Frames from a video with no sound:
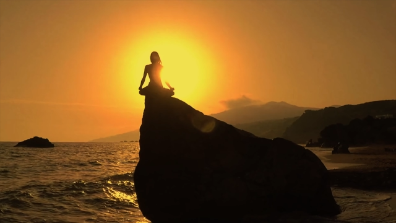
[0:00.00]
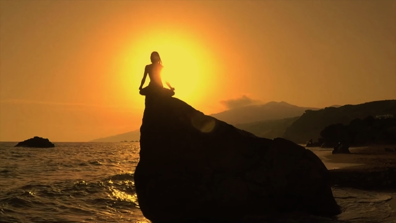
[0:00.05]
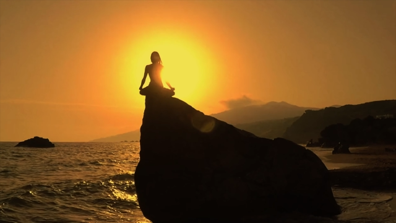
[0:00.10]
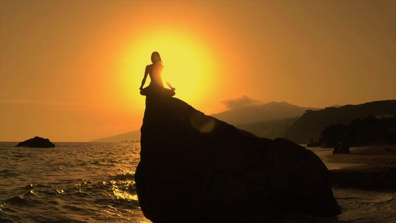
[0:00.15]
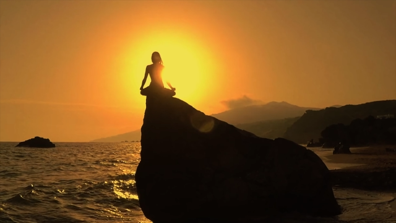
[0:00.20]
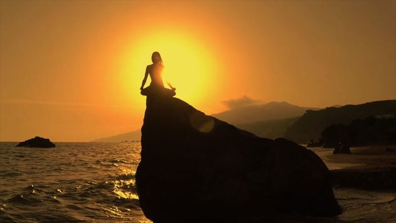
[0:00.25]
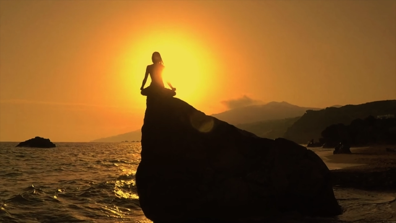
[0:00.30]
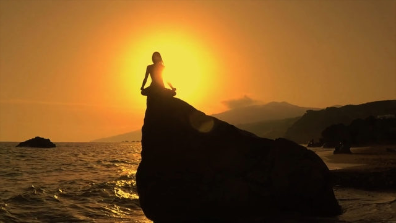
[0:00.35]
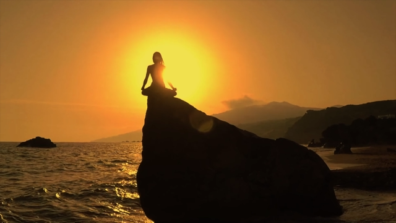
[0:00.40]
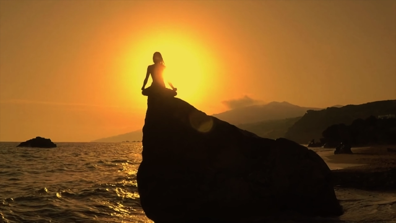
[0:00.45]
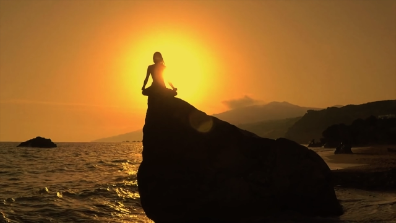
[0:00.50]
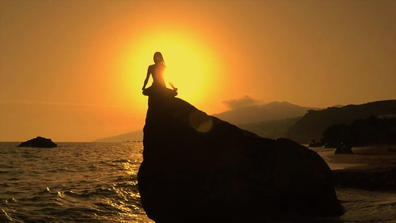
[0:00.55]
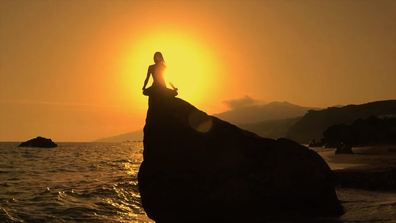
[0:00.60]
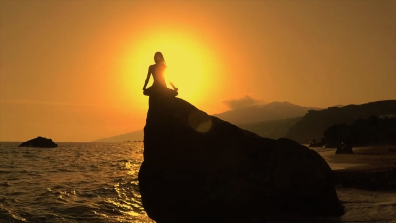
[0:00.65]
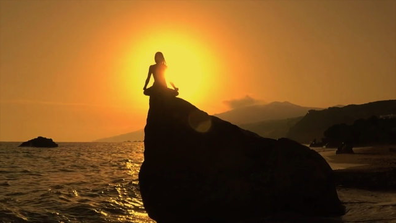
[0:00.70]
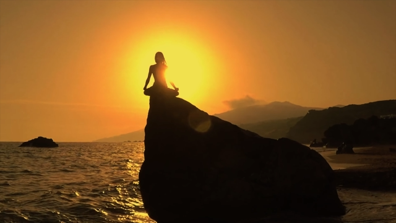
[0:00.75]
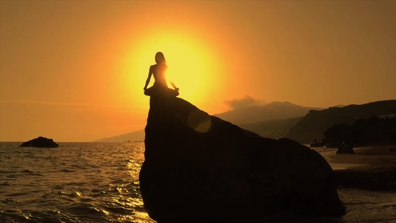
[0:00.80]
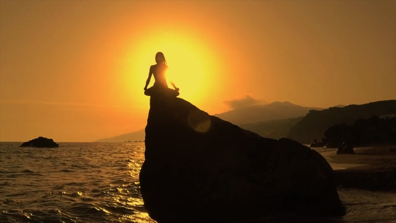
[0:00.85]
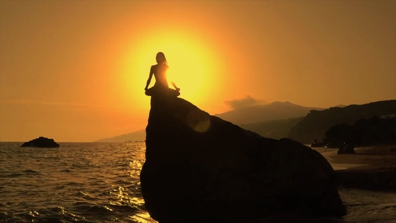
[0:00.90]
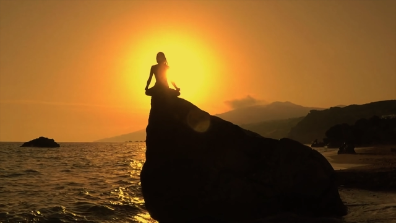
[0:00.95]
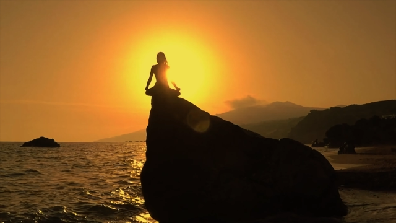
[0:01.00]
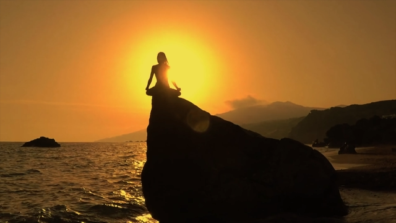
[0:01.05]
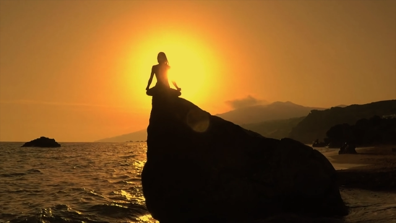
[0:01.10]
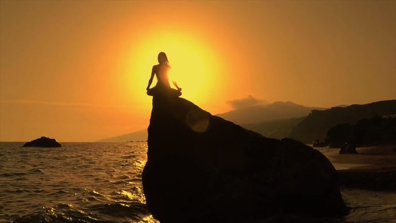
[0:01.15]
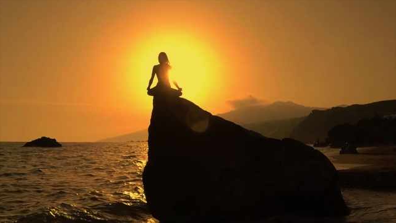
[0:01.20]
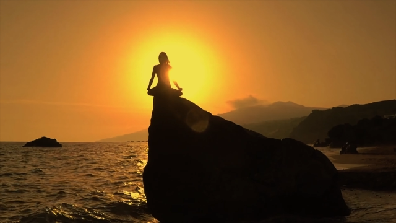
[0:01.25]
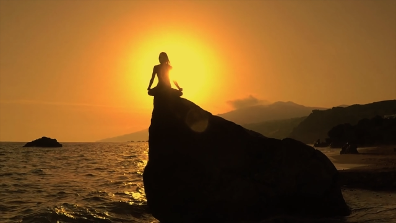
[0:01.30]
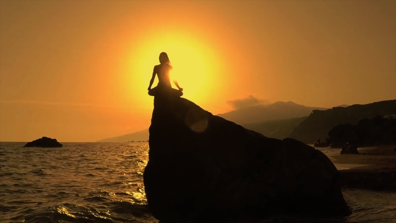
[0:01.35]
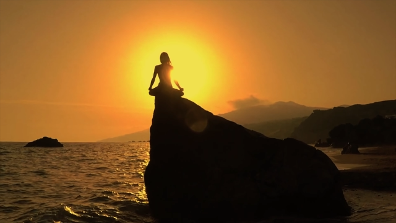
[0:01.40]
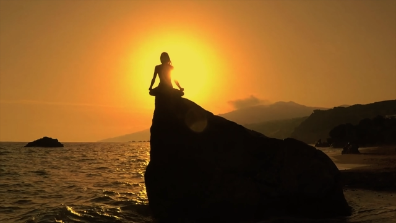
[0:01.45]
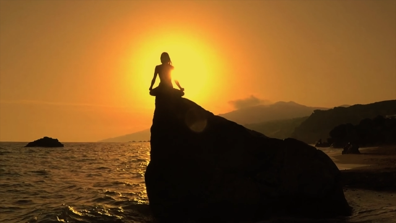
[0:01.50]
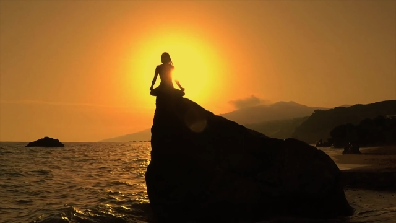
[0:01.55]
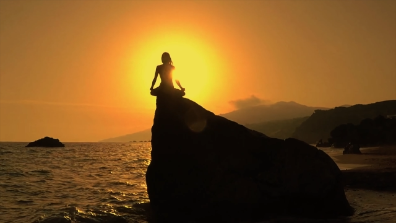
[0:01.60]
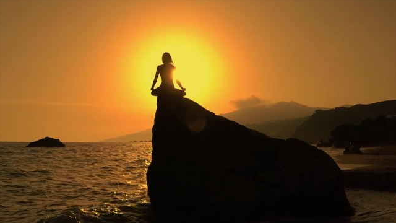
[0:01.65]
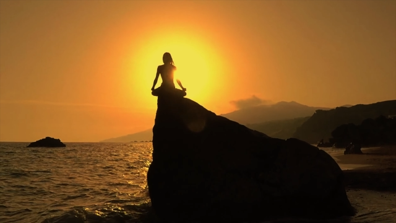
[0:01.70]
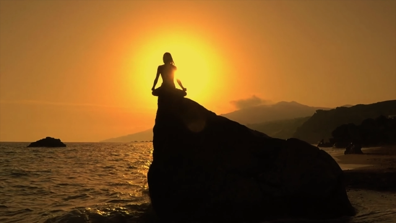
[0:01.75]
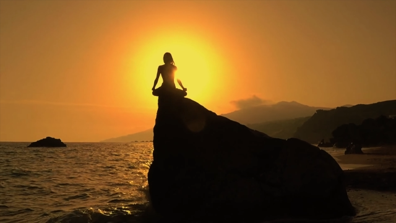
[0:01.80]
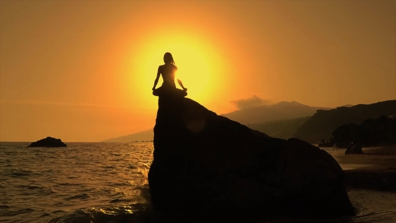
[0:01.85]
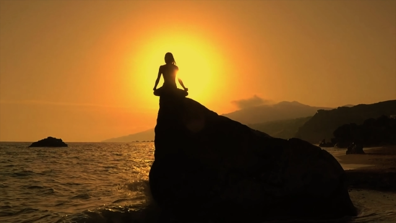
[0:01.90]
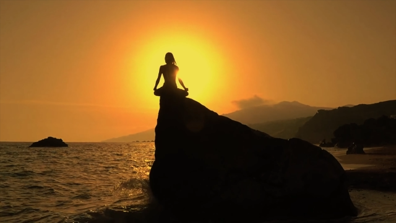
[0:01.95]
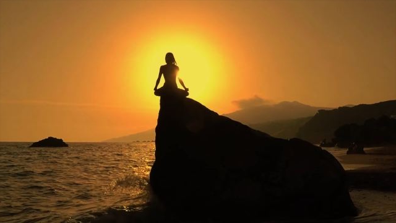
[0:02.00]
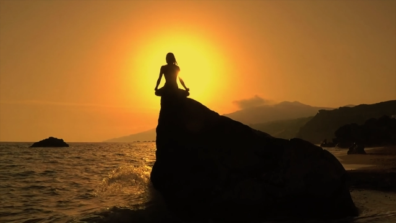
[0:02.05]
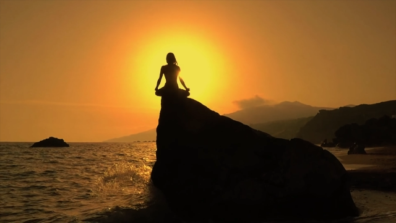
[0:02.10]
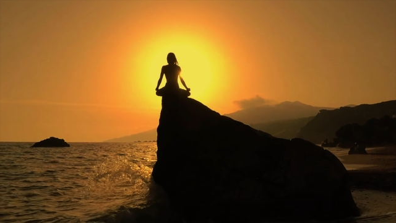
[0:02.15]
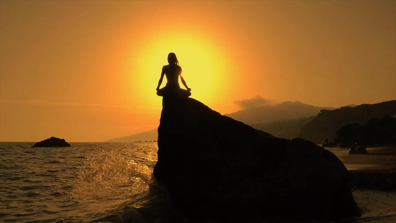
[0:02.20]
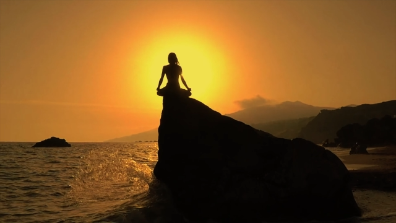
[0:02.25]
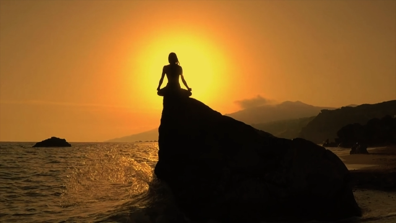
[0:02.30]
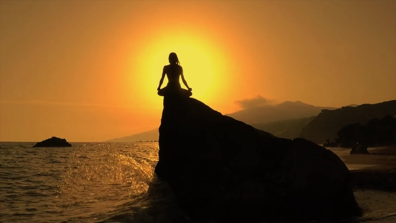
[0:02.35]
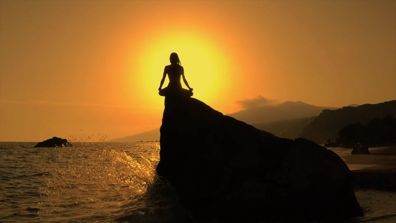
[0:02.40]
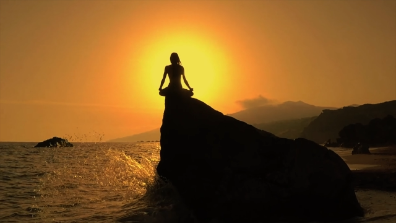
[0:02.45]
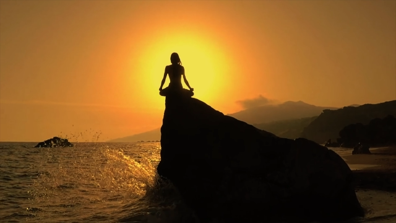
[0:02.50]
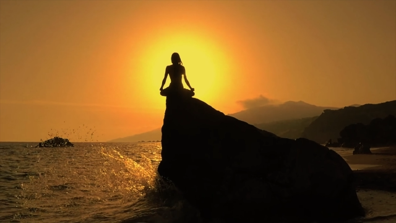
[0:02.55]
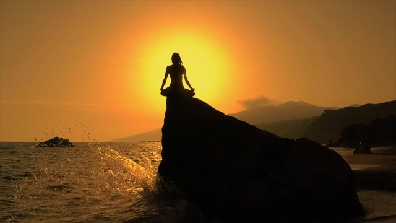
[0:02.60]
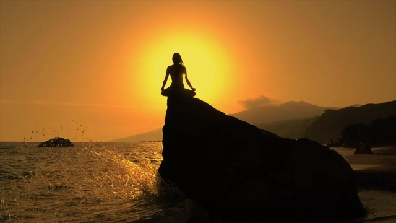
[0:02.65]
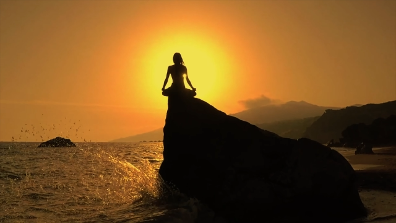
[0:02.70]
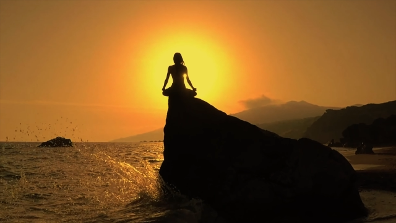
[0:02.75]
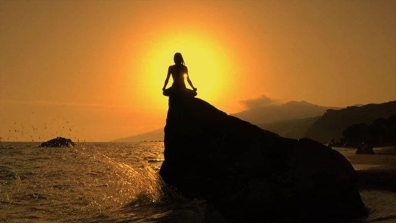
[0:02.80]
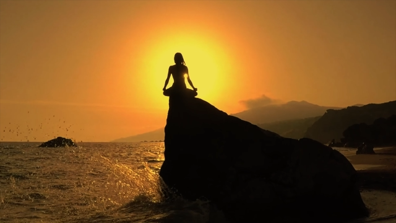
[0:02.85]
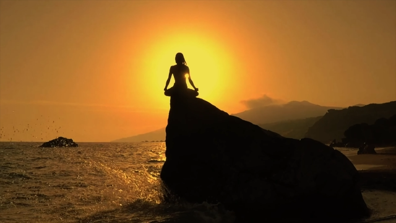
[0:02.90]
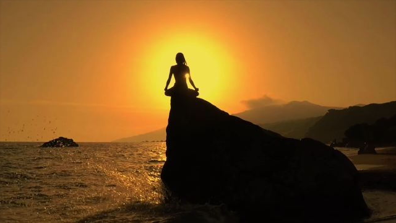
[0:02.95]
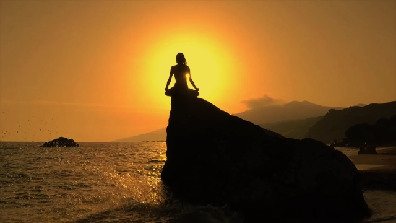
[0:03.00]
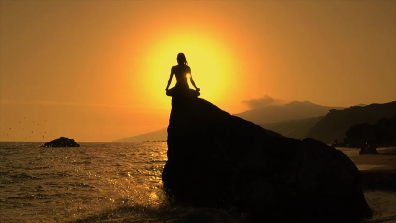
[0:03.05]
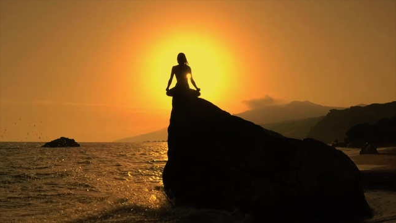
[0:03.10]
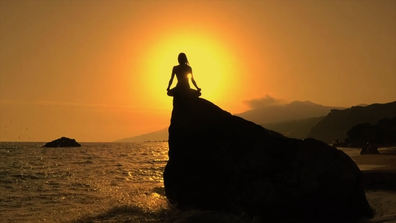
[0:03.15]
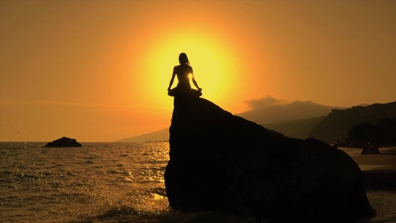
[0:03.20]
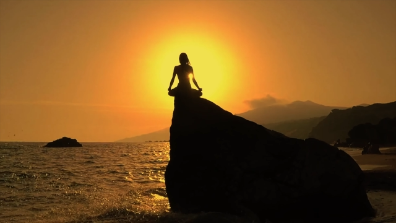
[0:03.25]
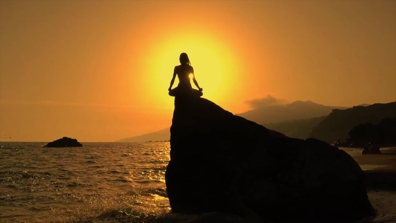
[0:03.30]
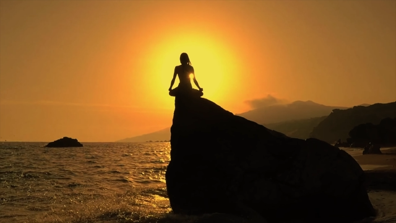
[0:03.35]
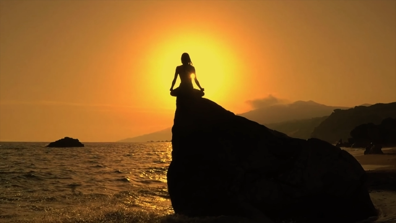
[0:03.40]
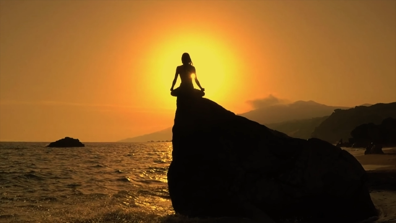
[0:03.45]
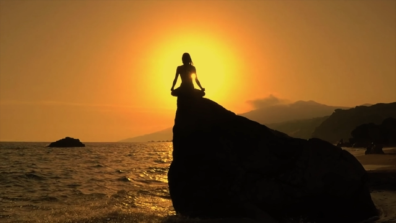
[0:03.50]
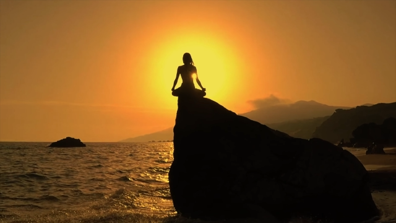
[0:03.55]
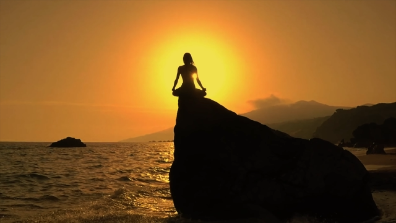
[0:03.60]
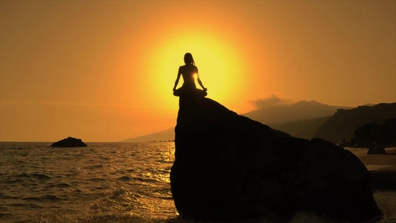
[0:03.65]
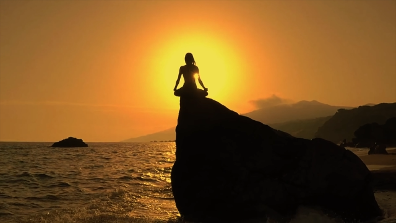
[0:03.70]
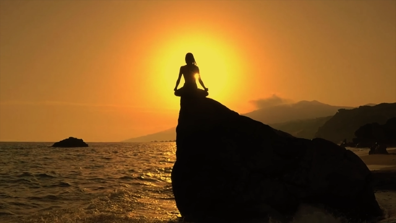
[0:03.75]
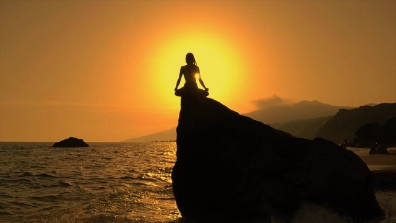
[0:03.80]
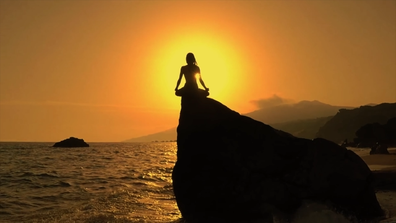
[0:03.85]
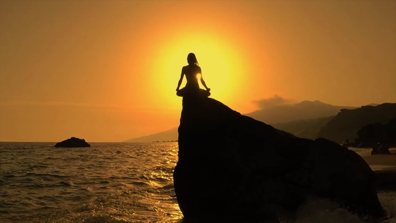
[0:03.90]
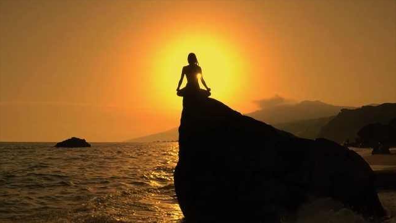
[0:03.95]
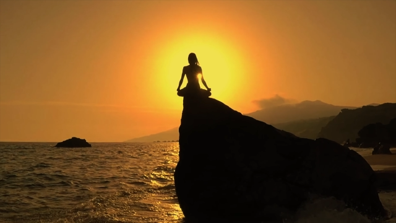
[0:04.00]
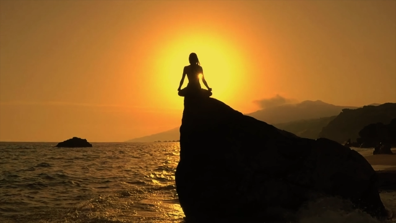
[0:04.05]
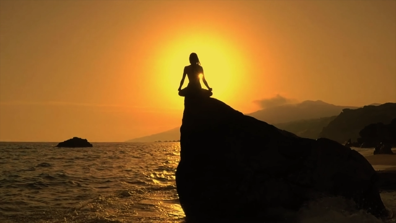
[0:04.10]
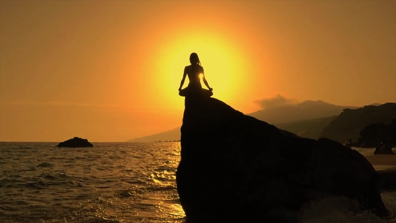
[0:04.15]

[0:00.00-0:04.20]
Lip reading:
[unreadable: no face in view]